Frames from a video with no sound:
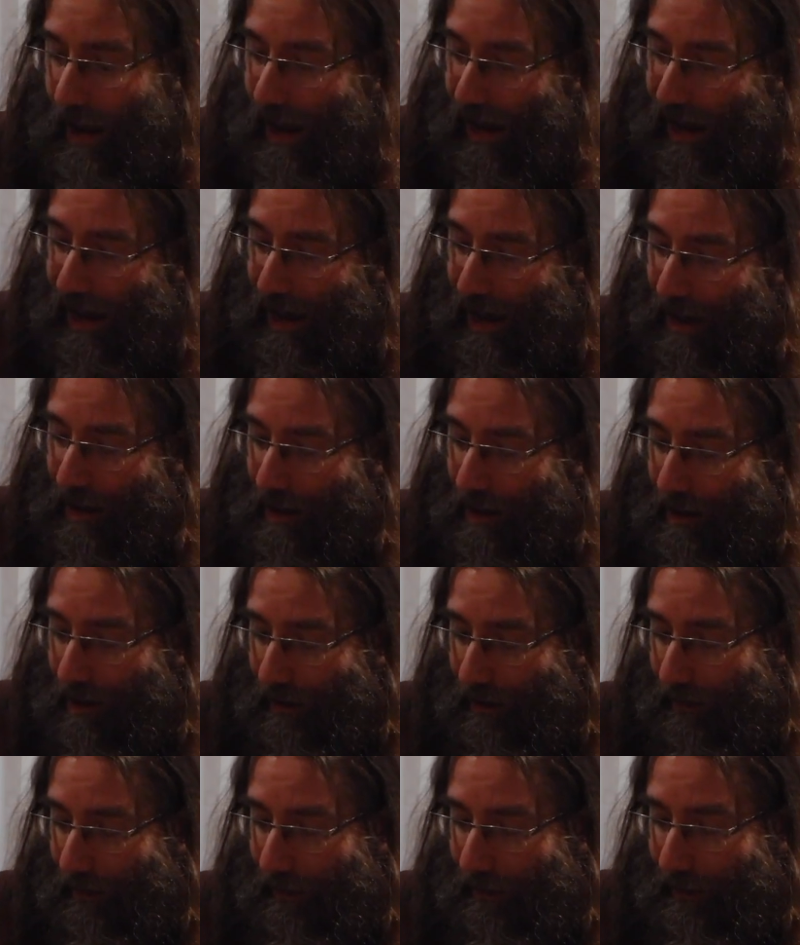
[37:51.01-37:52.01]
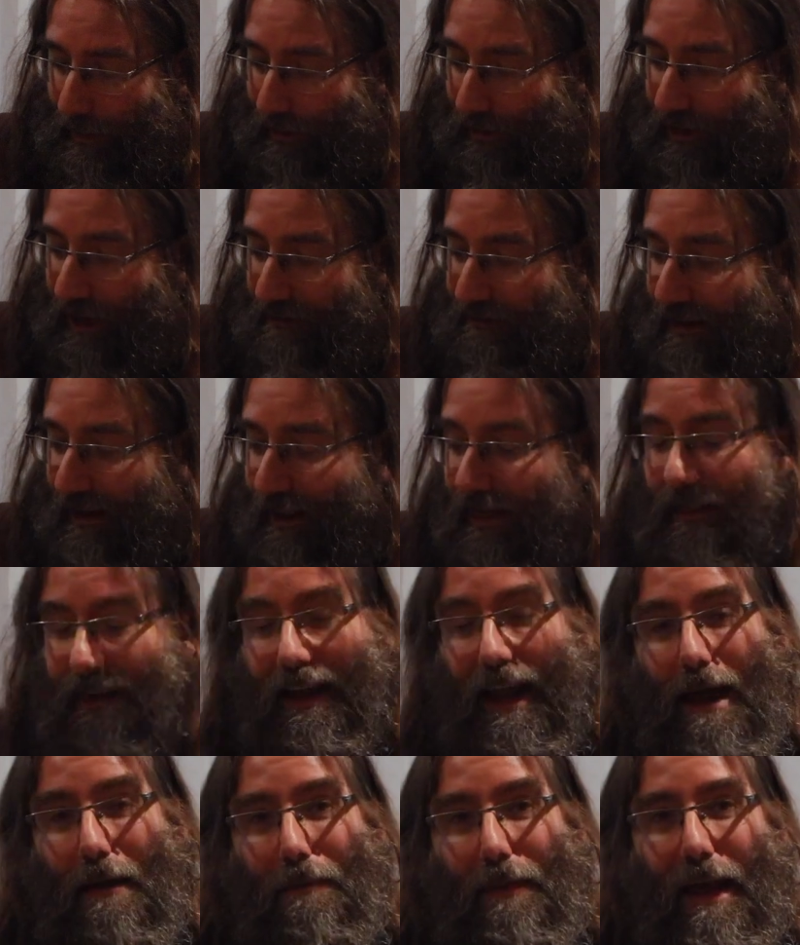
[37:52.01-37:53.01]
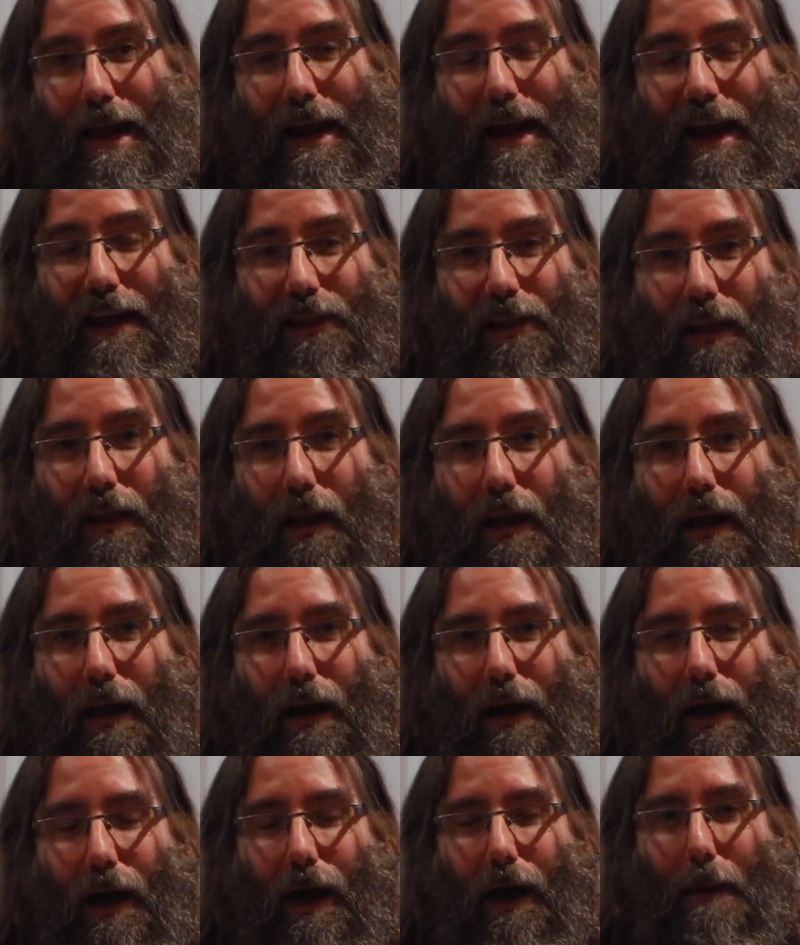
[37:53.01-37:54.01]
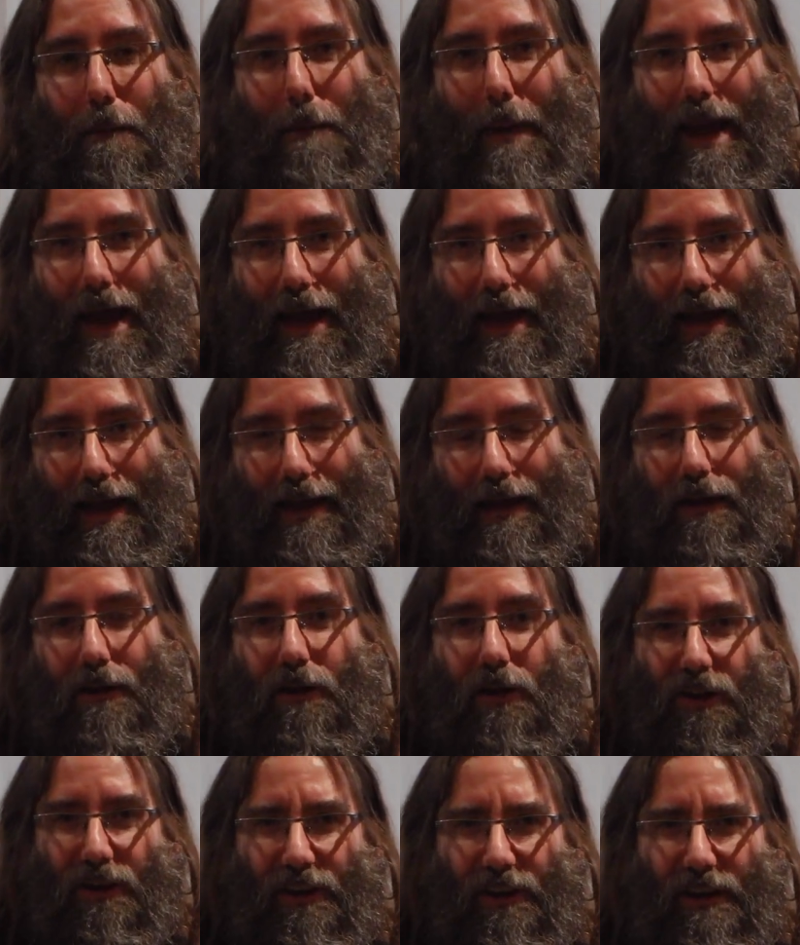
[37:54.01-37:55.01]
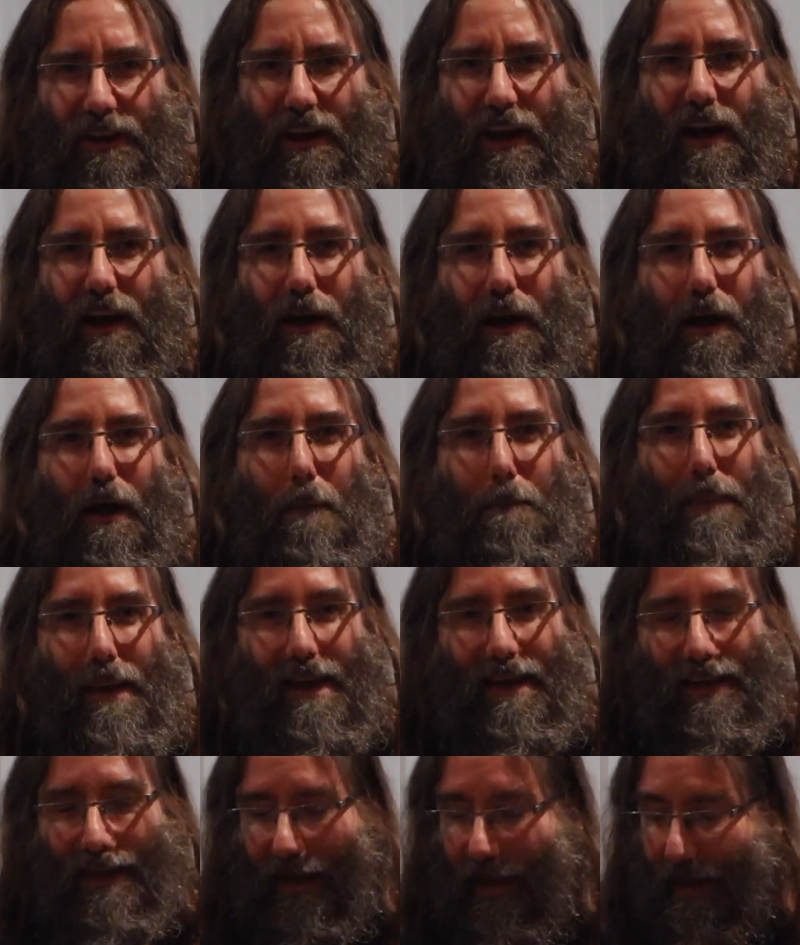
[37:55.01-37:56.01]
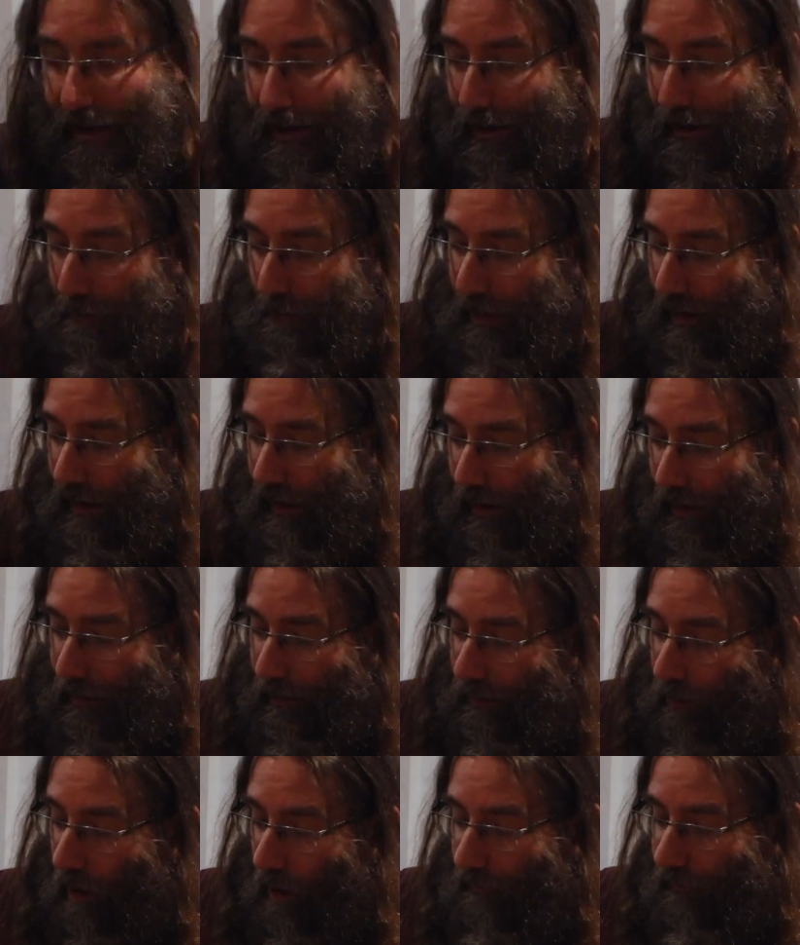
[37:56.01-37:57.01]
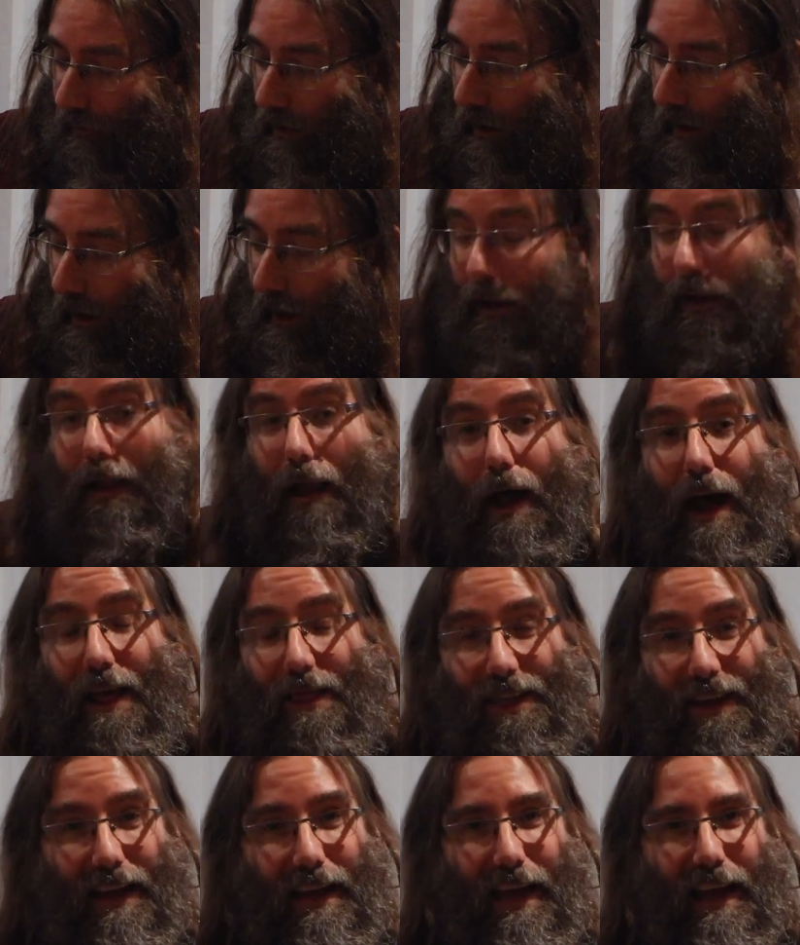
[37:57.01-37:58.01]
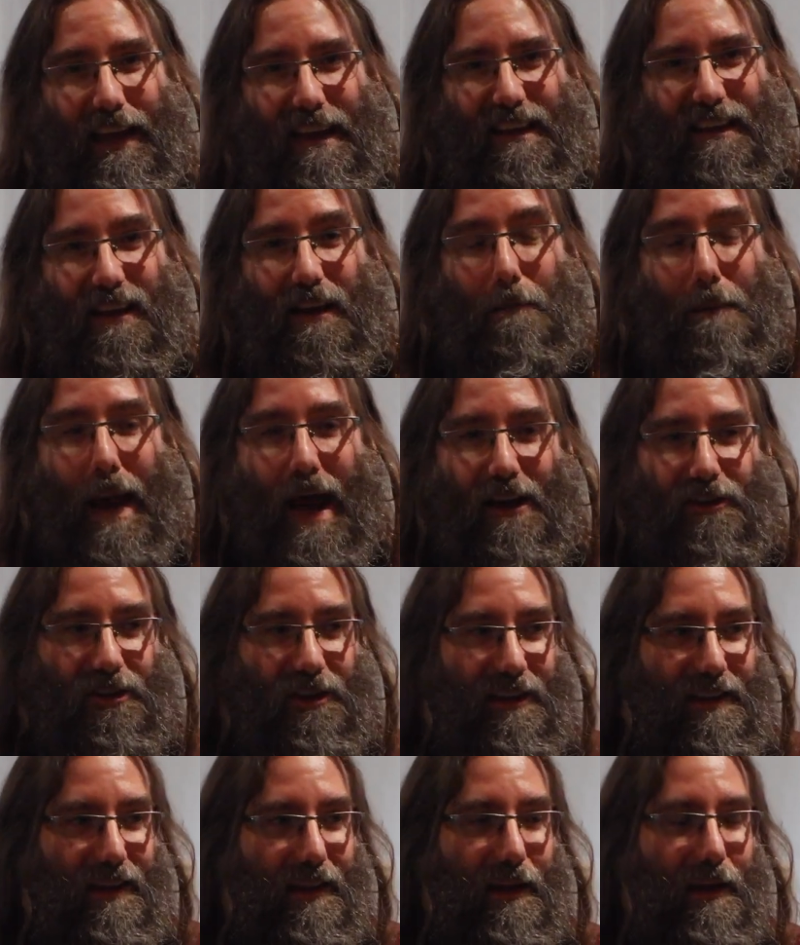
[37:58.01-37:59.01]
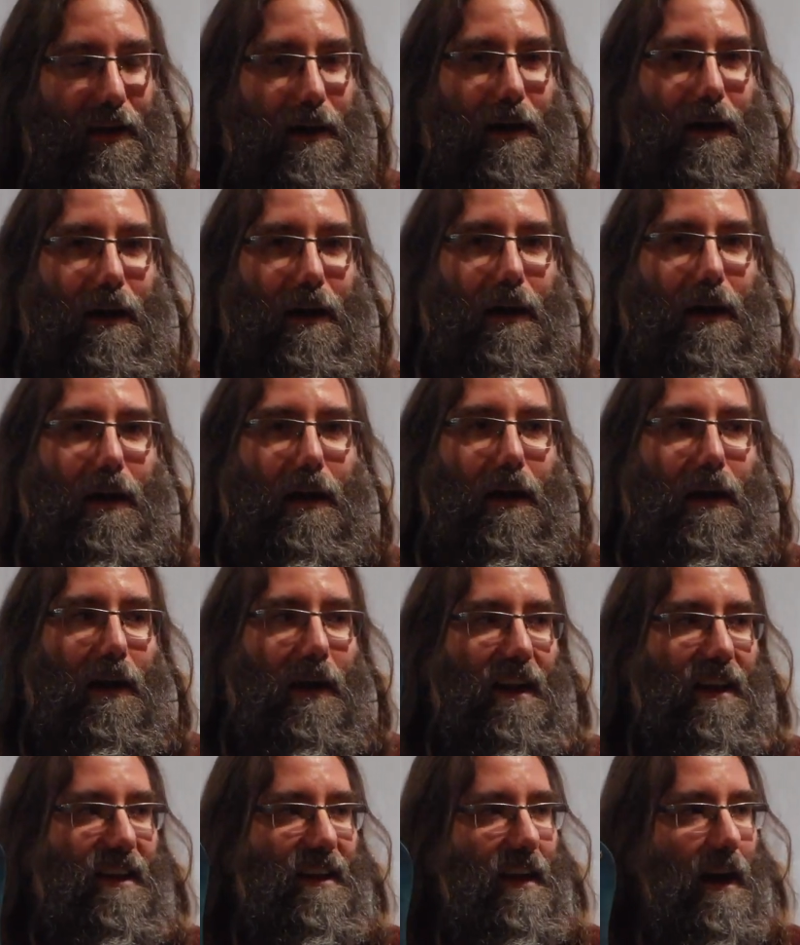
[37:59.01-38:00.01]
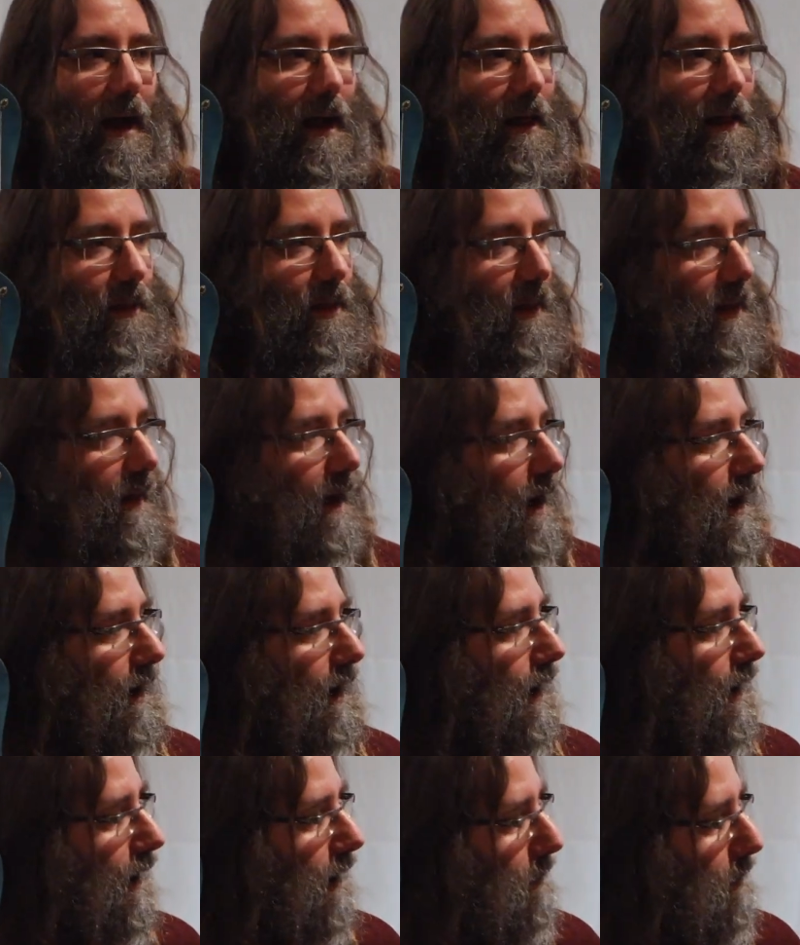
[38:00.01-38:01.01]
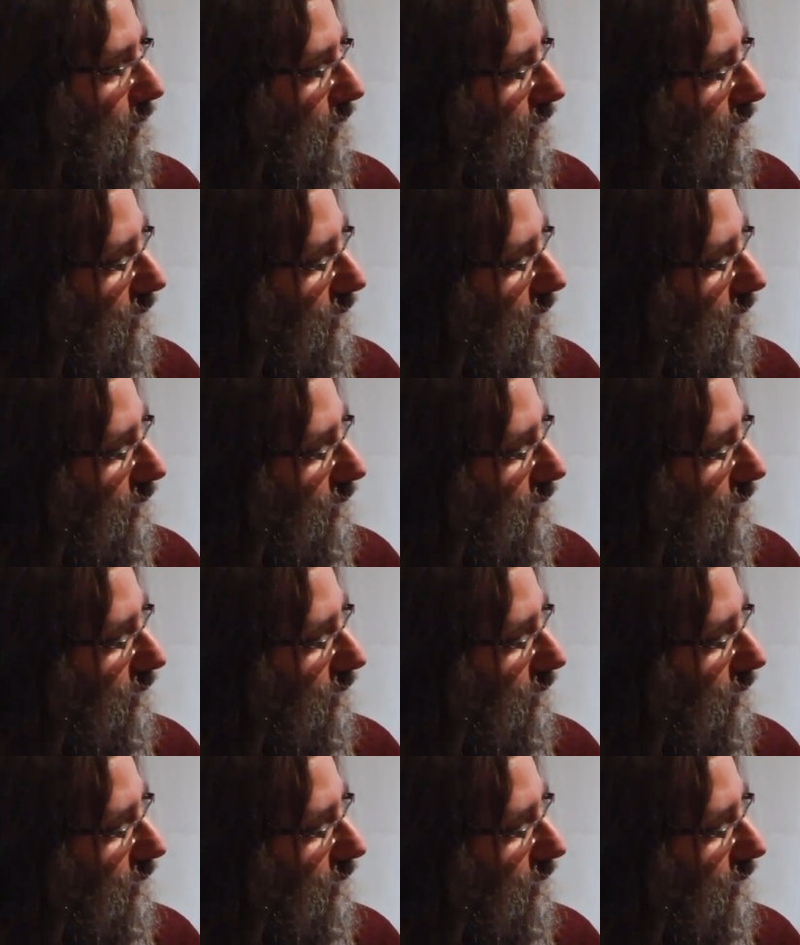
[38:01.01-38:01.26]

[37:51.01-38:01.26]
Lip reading: and the engraving of the name that I made could look a bit neater, but overall I think it still matches the style of the Lyre Harp,